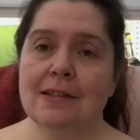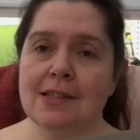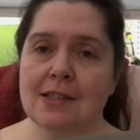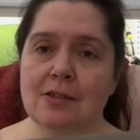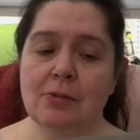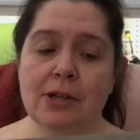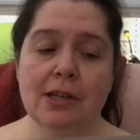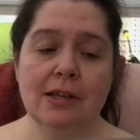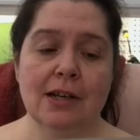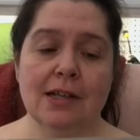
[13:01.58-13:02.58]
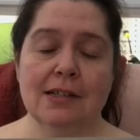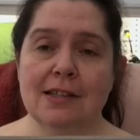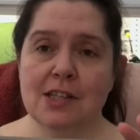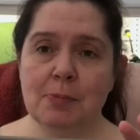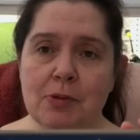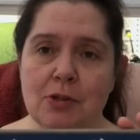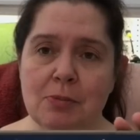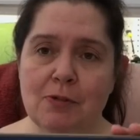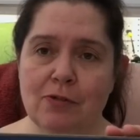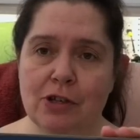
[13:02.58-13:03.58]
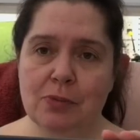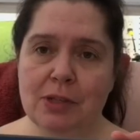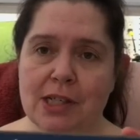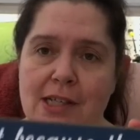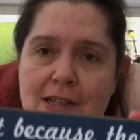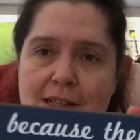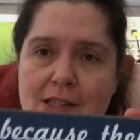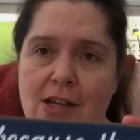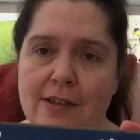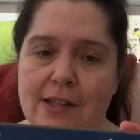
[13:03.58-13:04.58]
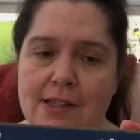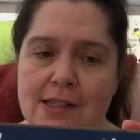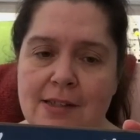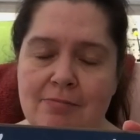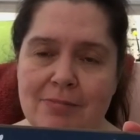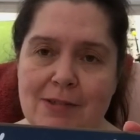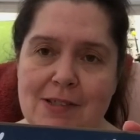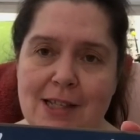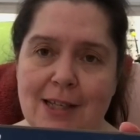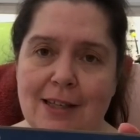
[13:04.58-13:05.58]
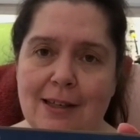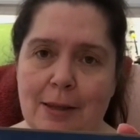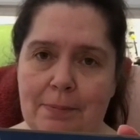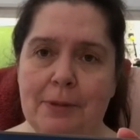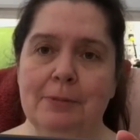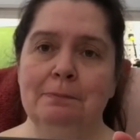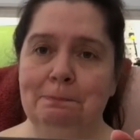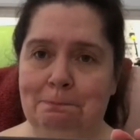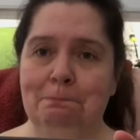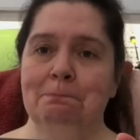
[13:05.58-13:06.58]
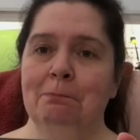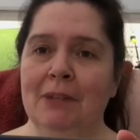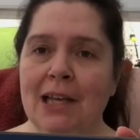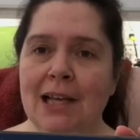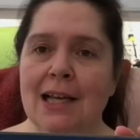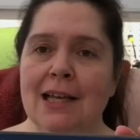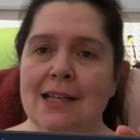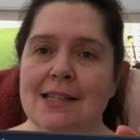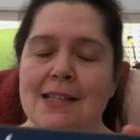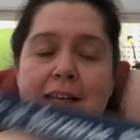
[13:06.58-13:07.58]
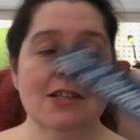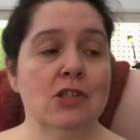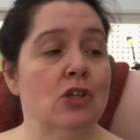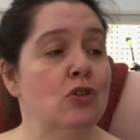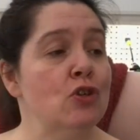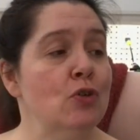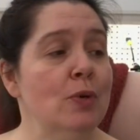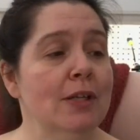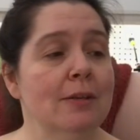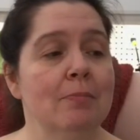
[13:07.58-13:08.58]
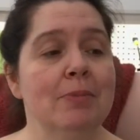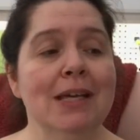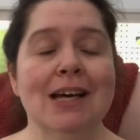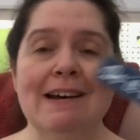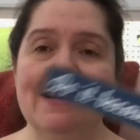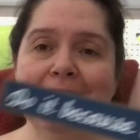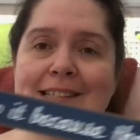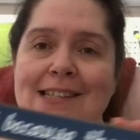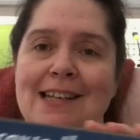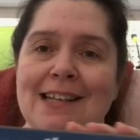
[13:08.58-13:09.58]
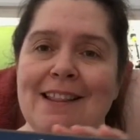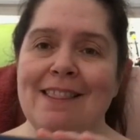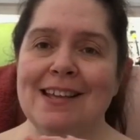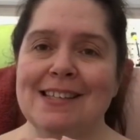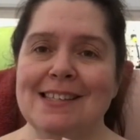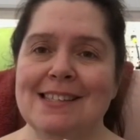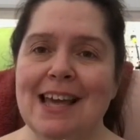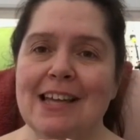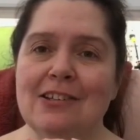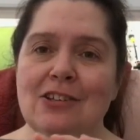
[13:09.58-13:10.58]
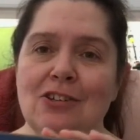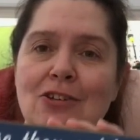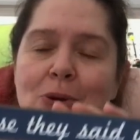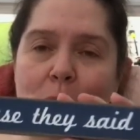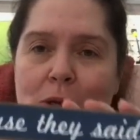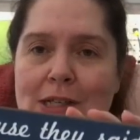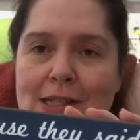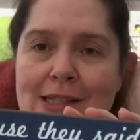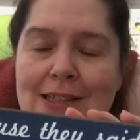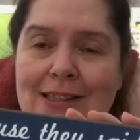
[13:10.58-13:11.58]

this is the one I, that spoke to me first when I, I saw this. I was like, yep. It says, do it because they said you couldn't.